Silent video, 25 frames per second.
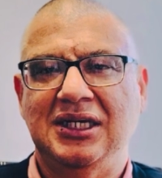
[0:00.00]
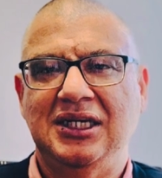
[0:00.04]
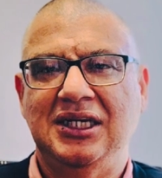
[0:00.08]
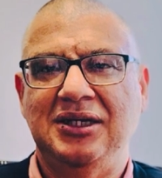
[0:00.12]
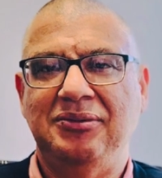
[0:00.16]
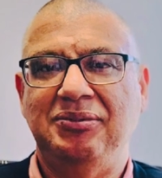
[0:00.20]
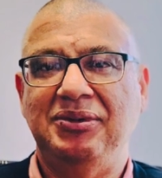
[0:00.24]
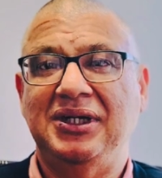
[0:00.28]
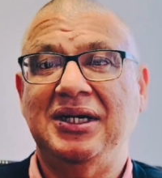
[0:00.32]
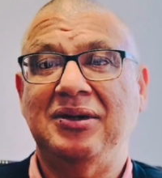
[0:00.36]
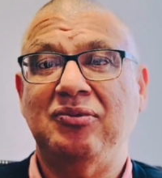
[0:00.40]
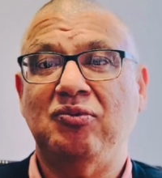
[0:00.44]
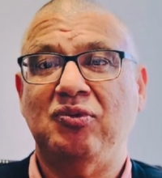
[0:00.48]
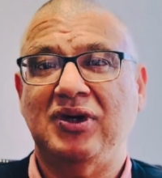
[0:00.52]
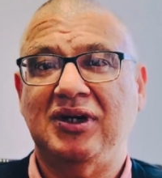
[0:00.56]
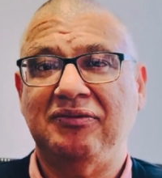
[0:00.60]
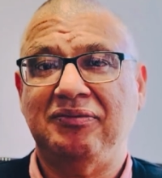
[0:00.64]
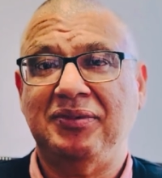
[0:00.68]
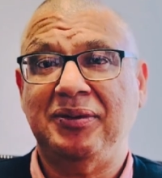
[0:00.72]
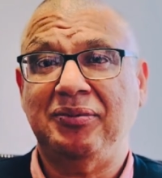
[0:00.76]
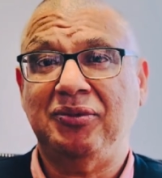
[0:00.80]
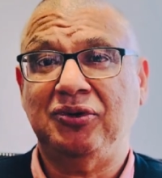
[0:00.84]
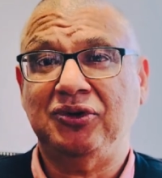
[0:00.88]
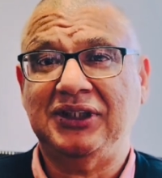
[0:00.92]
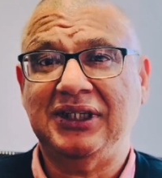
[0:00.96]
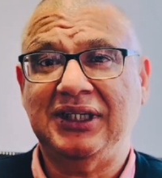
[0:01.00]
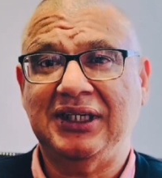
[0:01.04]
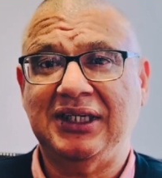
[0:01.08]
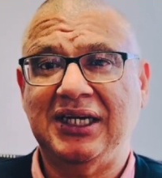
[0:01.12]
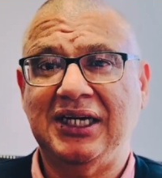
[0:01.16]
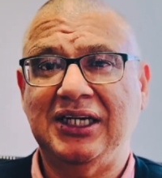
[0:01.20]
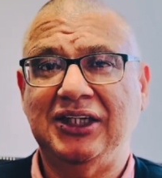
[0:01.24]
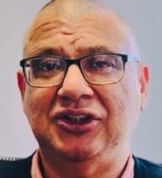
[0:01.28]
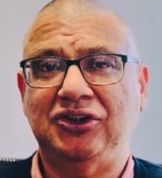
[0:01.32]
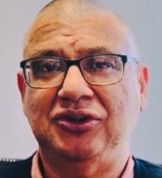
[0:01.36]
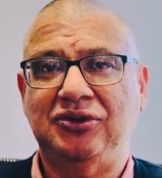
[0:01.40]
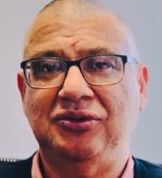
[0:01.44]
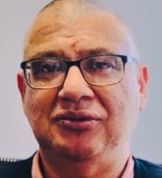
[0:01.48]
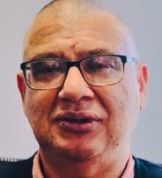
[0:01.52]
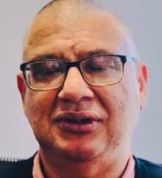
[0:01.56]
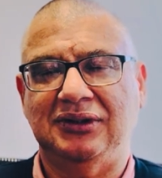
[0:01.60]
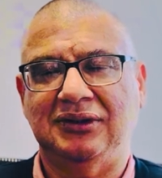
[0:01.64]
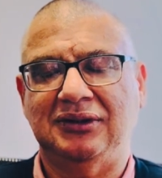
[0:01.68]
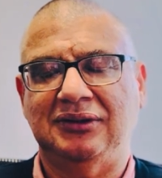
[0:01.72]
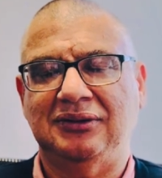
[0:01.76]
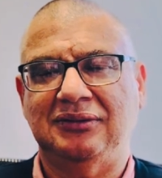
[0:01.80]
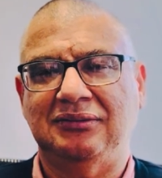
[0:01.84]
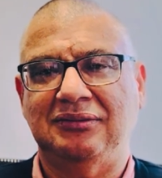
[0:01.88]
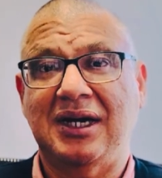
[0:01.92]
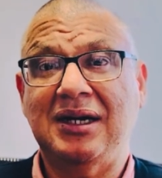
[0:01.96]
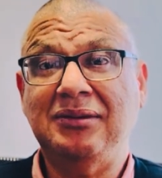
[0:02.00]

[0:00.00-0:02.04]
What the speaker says: he became one of my most engaged students.